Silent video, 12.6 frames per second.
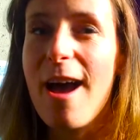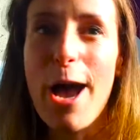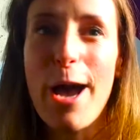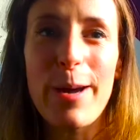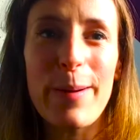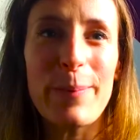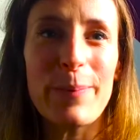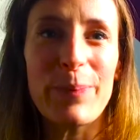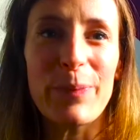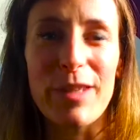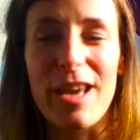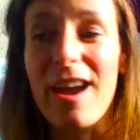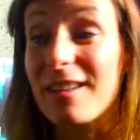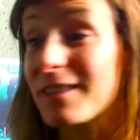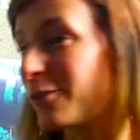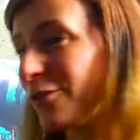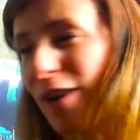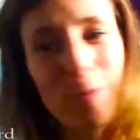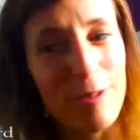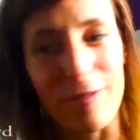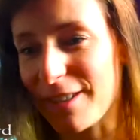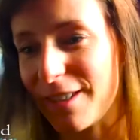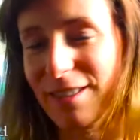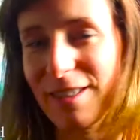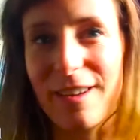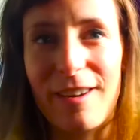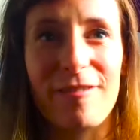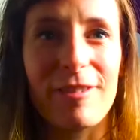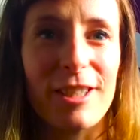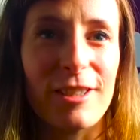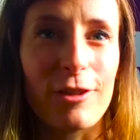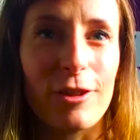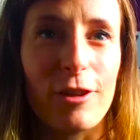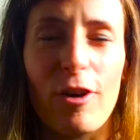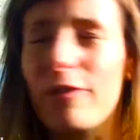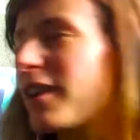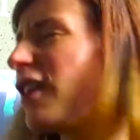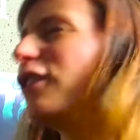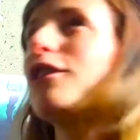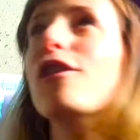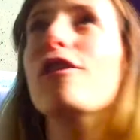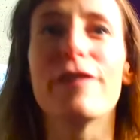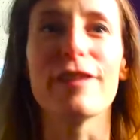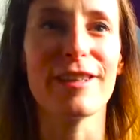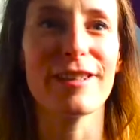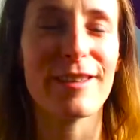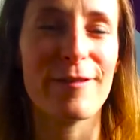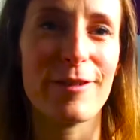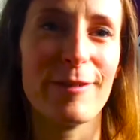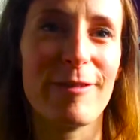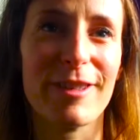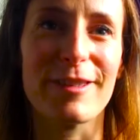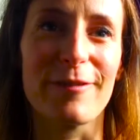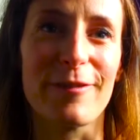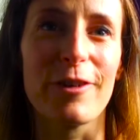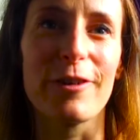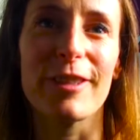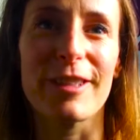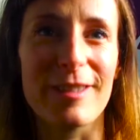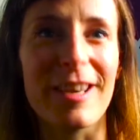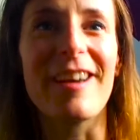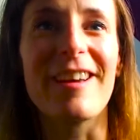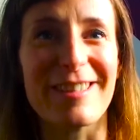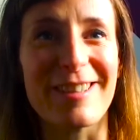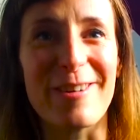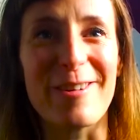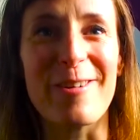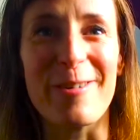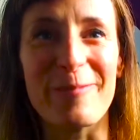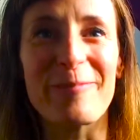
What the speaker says: Yeah, so that was fantastic. I really enjoyed the whole thing. I love the EastEnd Film Festival. Yeah. It's so cool.